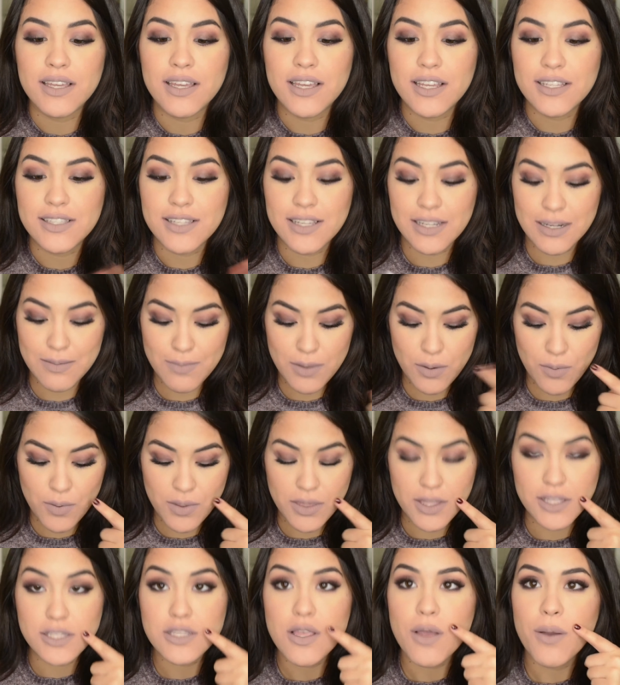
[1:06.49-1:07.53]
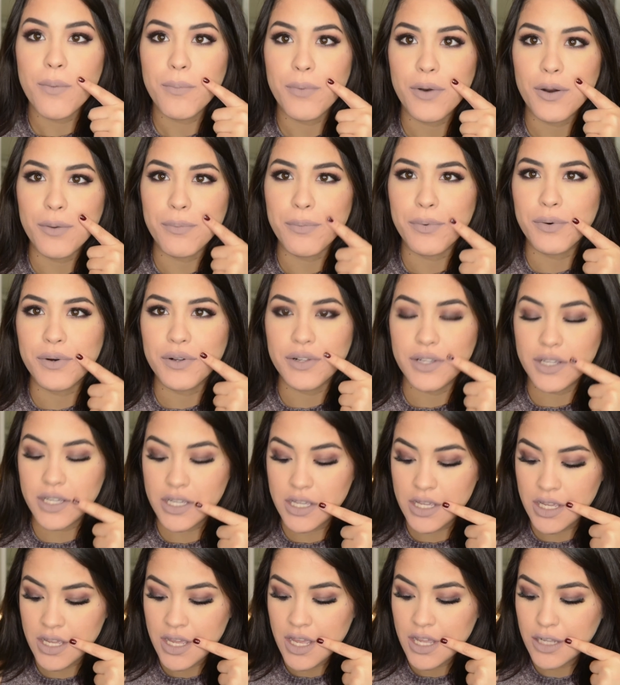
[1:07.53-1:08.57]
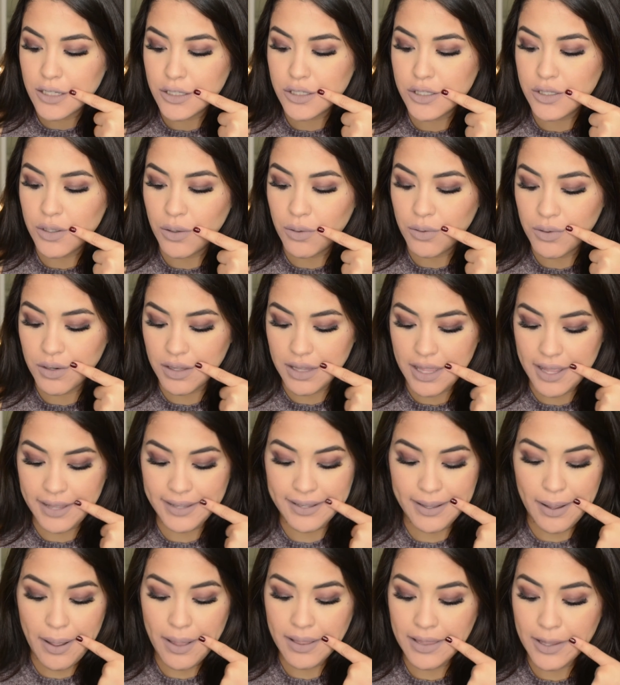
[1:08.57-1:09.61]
It's gonna be with this purpley stone-like